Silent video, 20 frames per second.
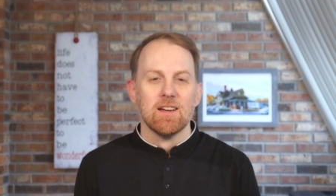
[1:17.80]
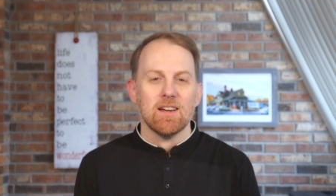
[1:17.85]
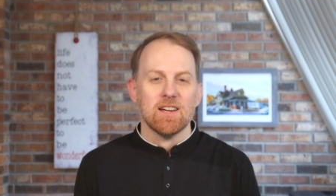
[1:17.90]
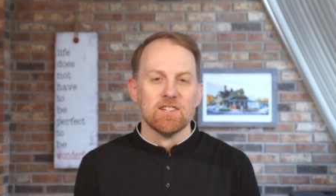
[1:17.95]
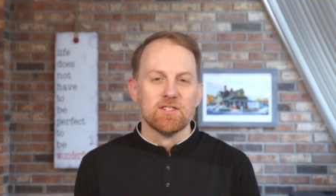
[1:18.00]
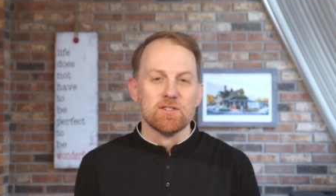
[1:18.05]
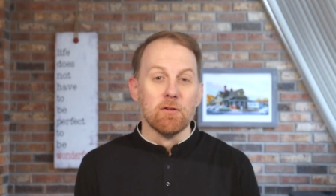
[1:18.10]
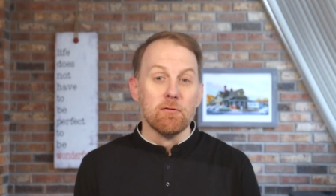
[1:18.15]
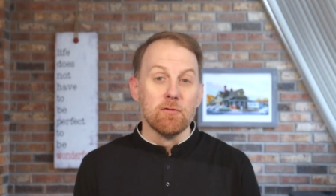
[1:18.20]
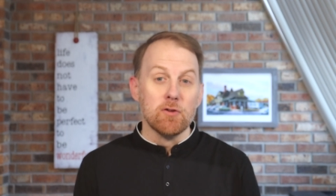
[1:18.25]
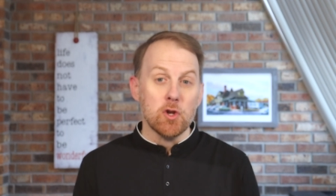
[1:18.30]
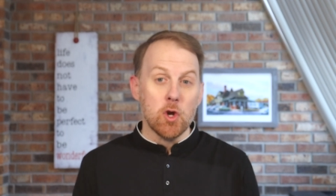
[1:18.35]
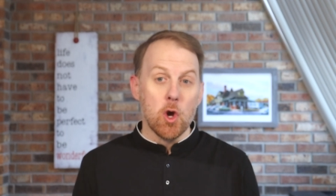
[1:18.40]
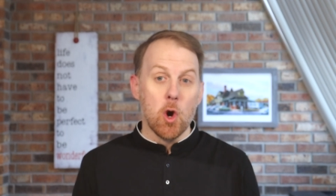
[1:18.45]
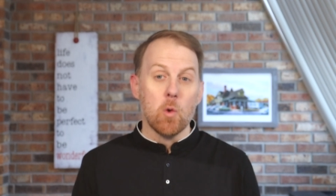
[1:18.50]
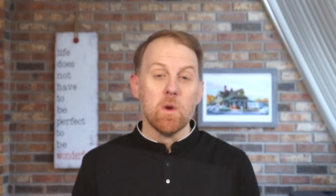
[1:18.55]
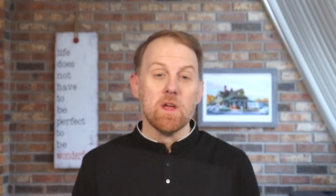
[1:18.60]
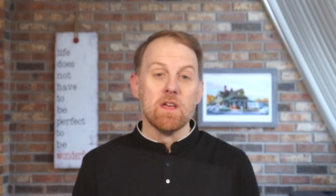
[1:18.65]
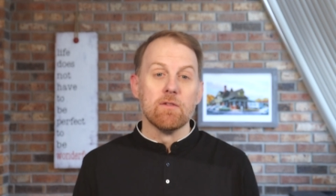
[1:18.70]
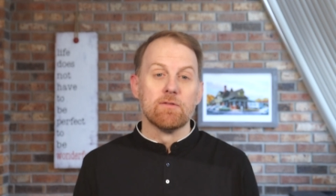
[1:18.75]
As some of you know,
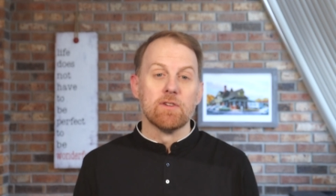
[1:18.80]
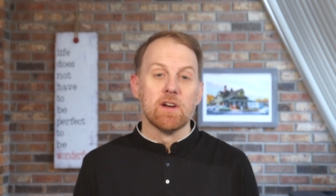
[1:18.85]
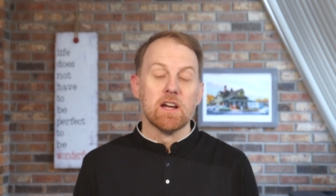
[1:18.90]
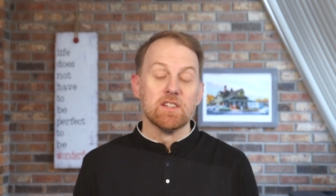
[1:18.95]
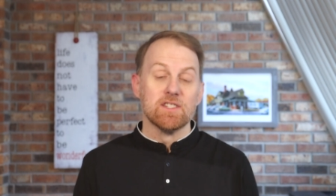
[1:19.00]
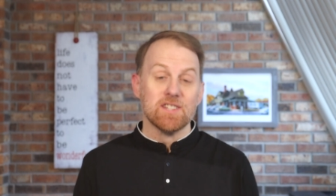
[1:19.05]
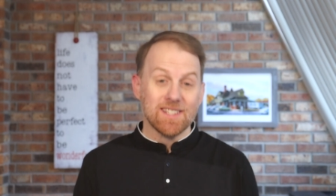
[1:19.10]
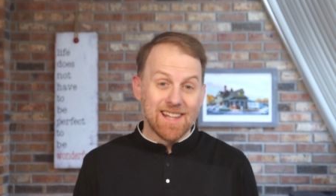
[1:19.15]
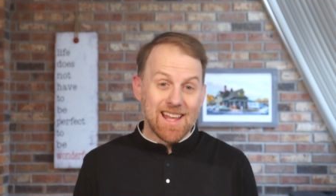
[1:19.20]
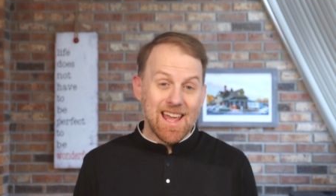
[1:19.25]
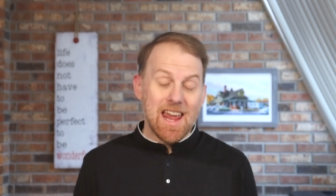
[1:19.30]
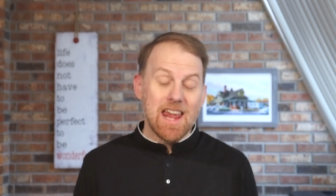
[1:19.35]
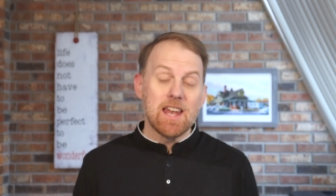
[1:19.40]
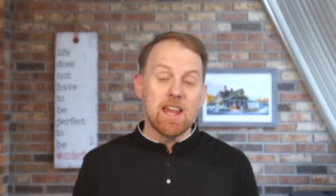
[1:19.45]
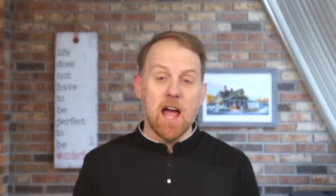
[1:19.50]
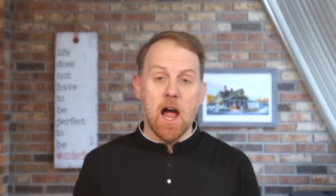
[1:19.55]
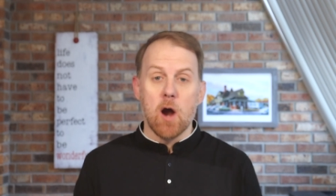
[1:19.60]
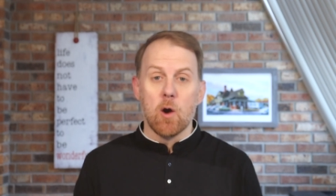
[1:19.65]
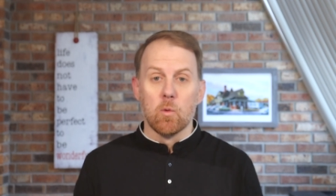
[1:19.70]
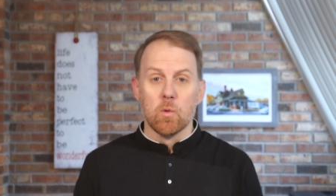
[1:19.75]
we've uh, delayed
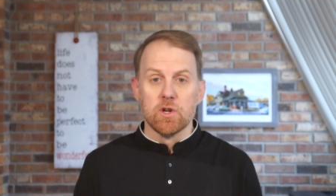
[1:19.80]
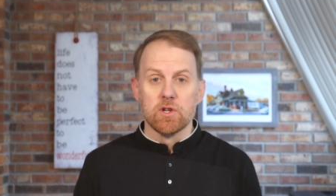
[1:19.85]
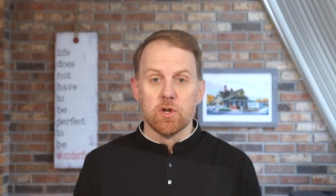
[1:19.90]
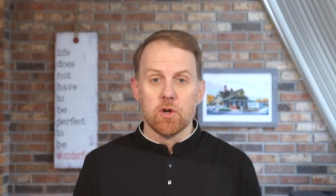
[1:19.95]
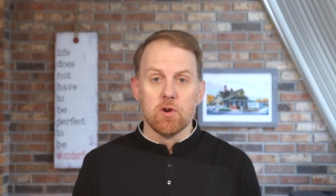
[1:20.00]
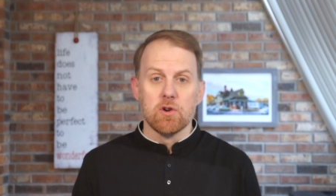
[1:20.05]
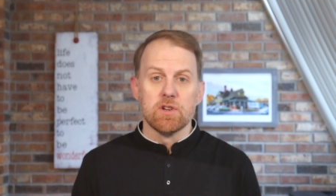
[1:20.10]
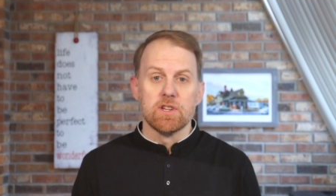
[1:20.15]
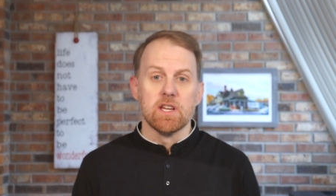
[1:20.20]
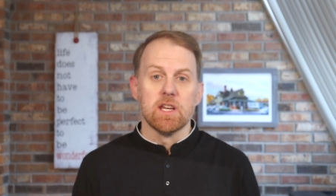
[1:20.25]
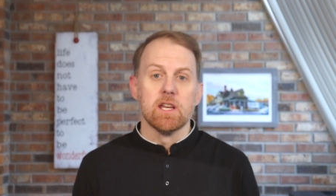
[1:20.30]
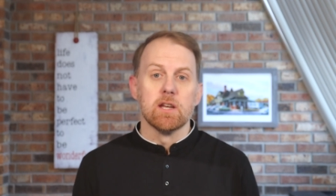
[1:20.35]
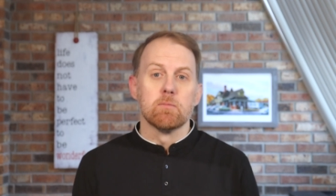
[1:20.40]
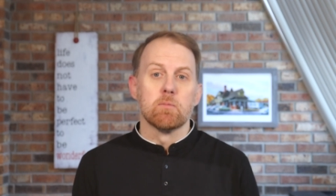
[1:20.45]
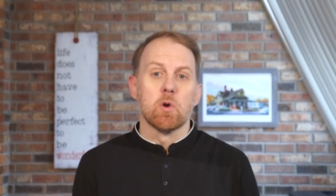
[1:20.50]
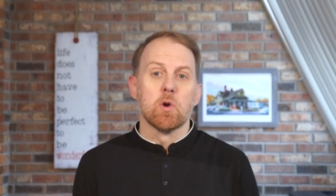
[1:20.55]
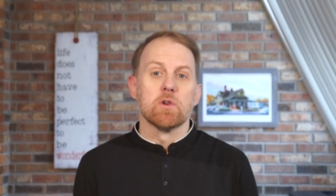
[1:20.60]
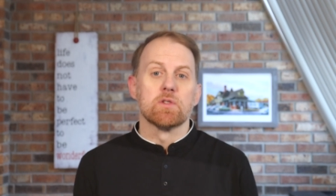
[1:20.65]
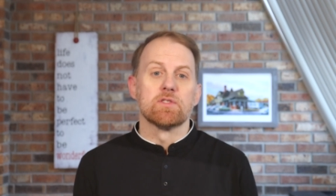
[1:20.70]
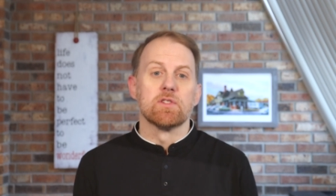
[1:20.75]
our return to in
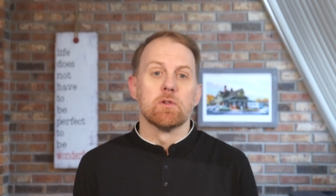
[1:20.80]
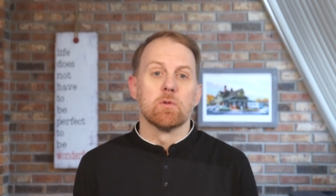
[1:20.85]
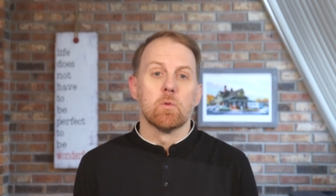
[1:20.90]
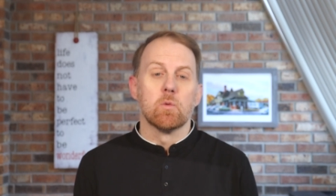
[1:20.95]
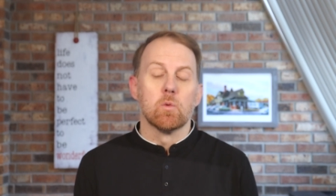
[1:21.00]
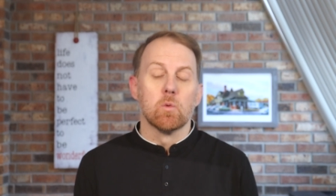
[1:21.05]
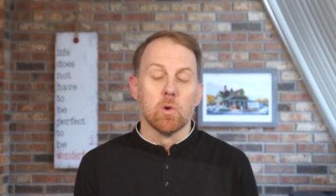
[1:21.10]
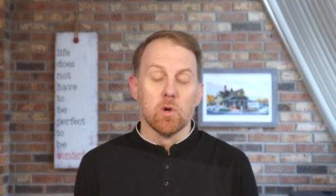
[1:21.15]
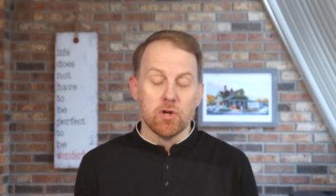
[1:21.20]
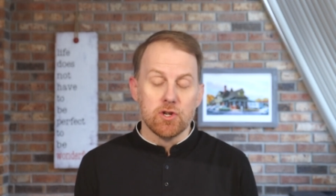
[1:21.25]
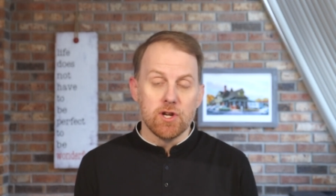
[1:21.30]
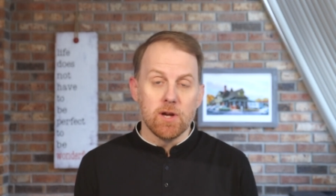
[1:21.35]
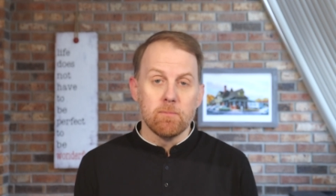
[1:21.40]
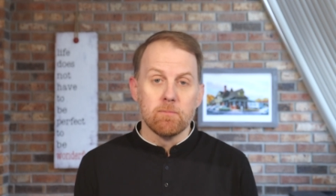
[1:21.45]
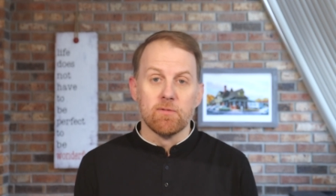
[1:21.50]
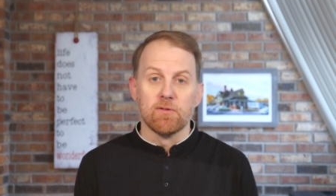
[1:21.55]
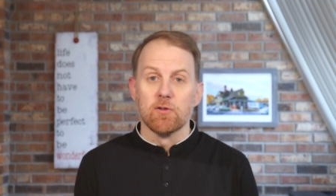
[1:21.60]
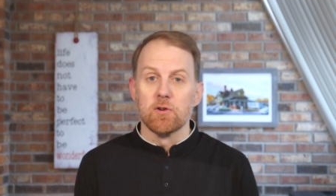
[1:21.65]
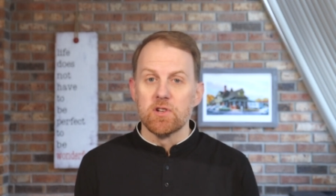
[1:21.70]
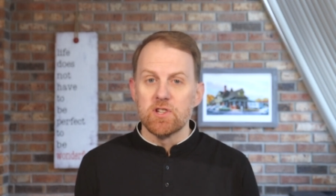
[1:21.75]
person
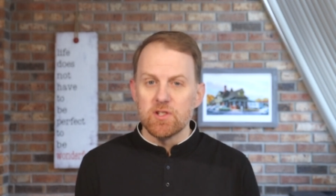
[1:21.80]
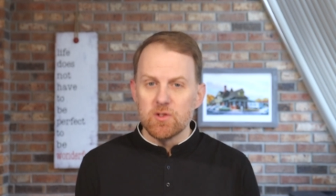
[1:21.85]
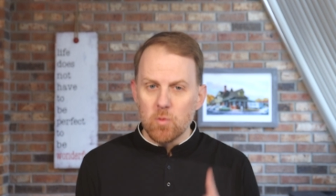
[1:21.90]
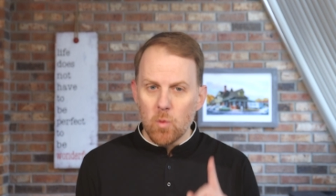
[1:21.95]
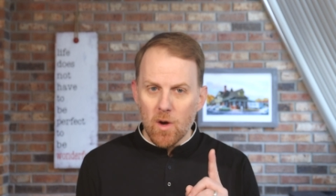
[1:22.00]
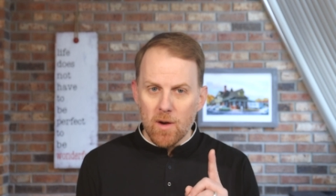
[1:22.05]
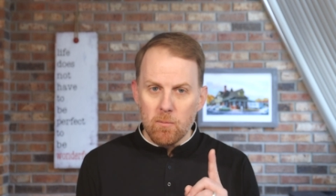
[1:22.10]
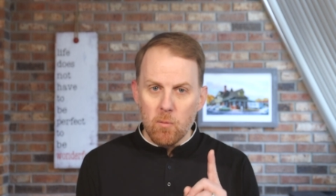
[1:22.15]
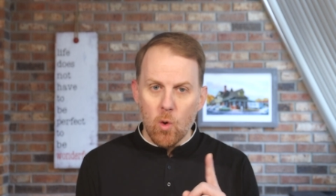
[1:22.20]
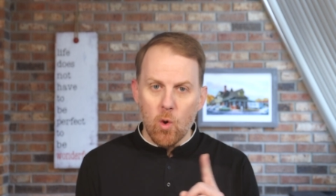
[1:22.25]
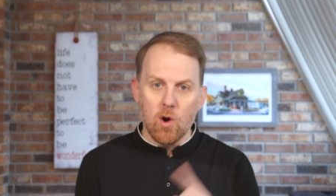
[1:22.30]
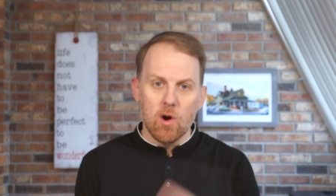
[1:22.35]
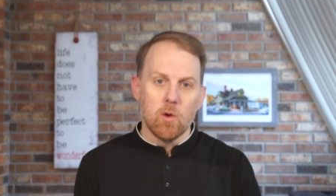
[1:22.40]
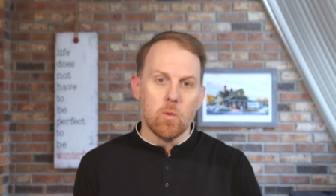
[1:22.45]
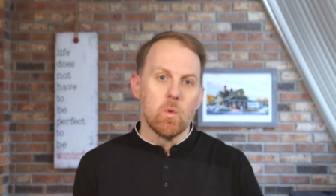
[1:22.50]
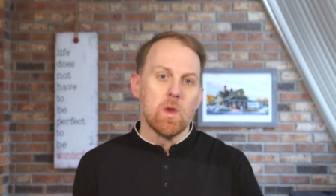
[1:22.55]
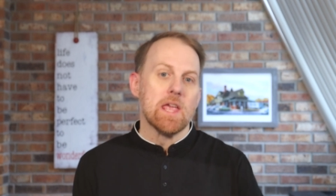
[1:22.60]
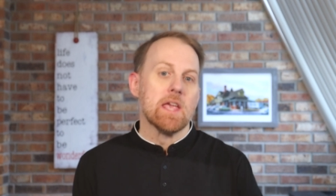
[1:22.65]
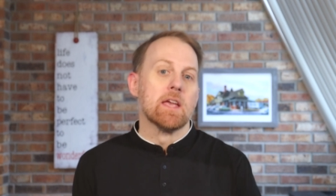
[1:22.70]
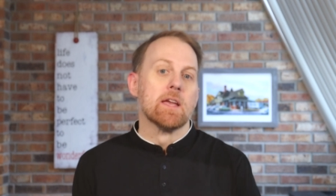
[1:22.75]
worship for just one more
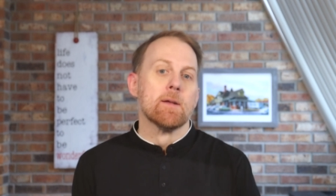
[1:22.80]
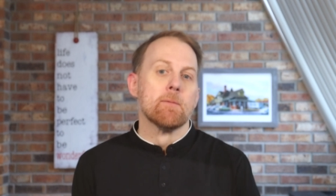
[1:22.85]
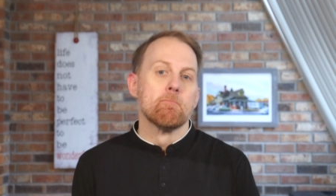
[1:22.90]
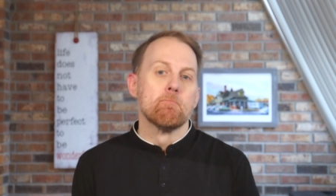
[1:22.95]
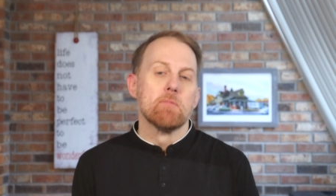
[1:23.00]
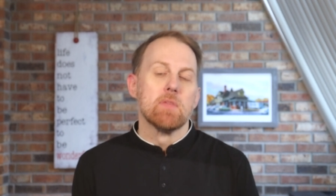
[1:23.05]
week.